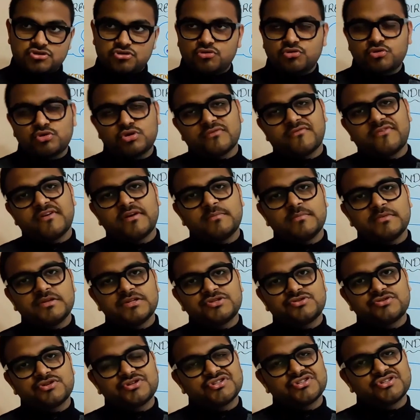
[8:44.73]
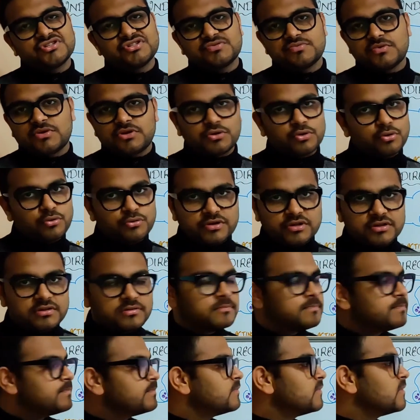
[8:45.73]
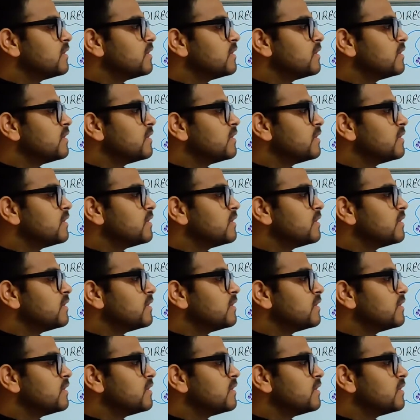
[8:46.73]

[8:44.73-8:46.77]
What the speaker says: So route of administration is what? Oral.